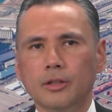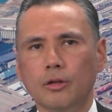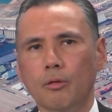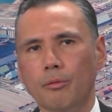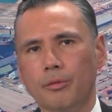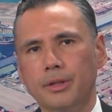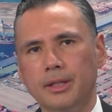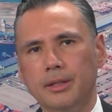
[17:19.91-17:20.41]

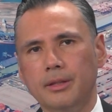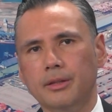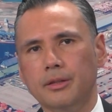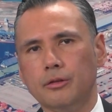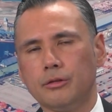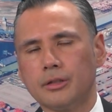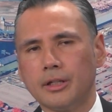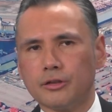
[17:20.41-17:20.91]

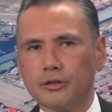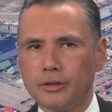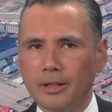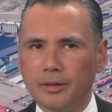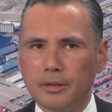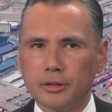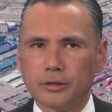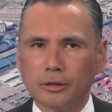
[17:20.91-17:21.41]
You touched
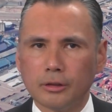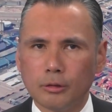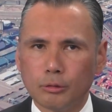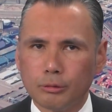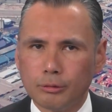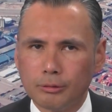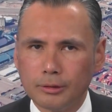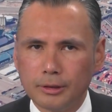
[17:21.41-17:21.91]
on this a
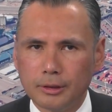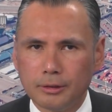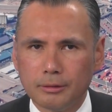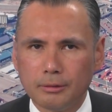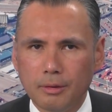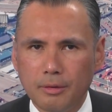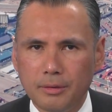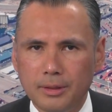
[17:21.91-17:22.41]
little
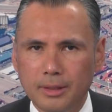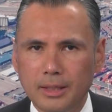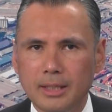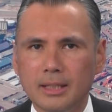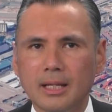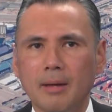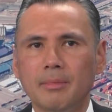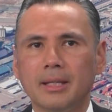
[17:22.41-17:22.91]
earlier. The
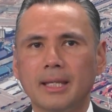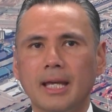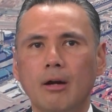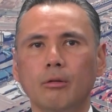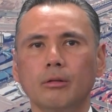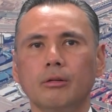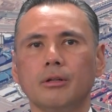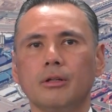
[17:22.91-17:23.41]
economic
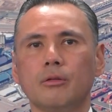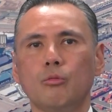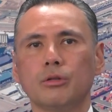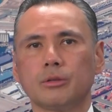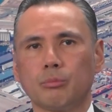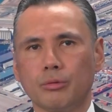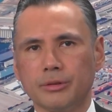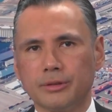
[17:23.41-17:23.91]
outlook
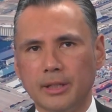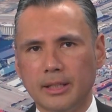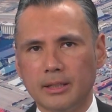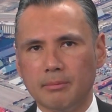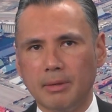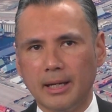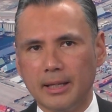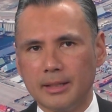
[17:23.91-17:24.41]
was
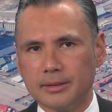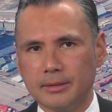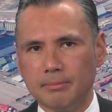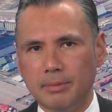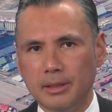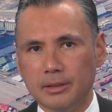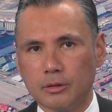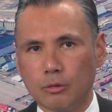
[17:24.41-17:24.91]
presented by
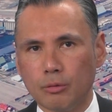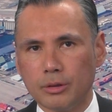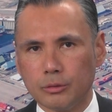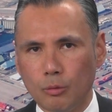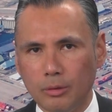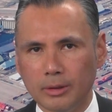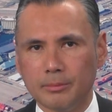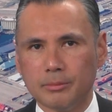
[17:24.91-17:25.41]
S&P's
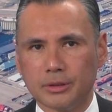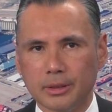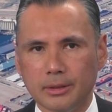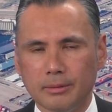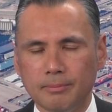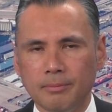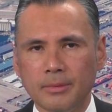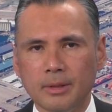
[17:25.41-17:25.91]
Chris Williamson.
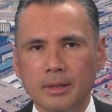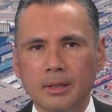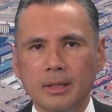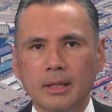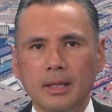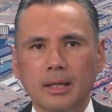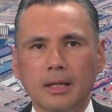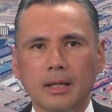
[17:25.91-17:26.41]

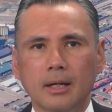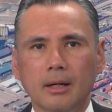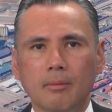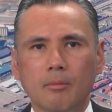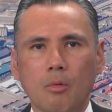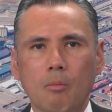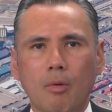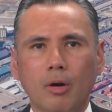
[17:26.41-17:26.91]

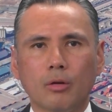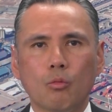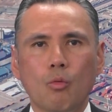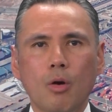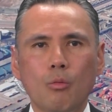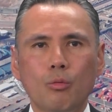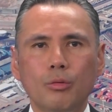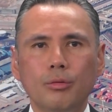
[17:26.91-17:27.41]
Mark,
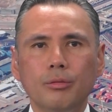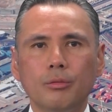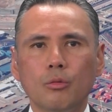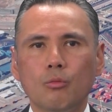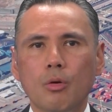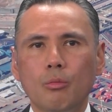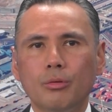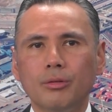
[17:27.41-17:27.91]

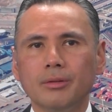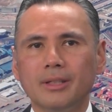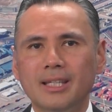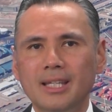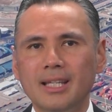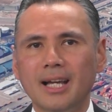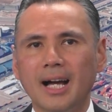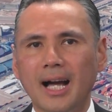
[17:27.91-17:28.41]
what were the
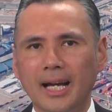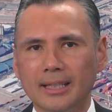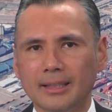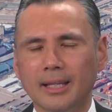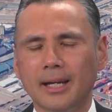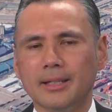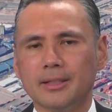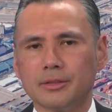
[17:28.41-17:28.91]
key
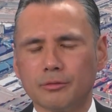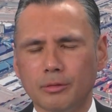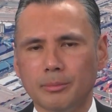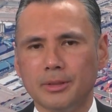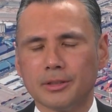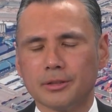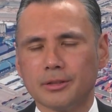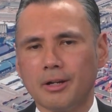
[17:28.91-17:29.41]
highlights
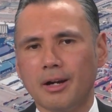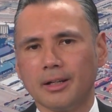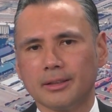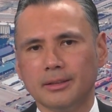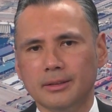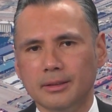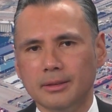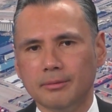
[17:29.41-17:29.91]
from his
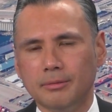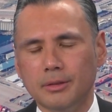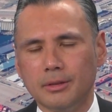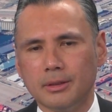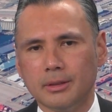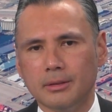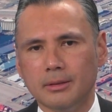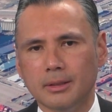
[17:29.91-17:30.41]
talk? If
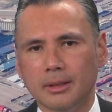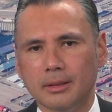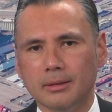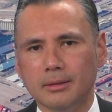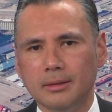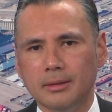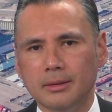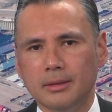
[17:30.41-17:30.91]
you could
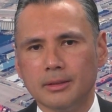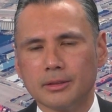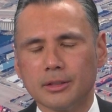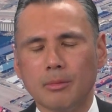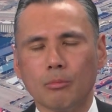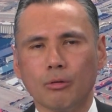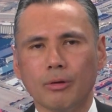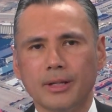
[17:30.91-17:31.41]

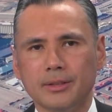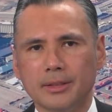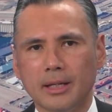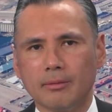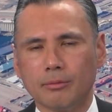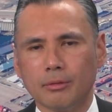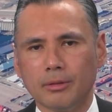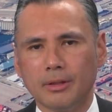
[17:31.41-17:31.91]
summarize
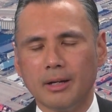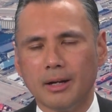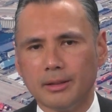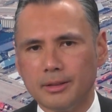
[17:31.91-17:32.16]
that for the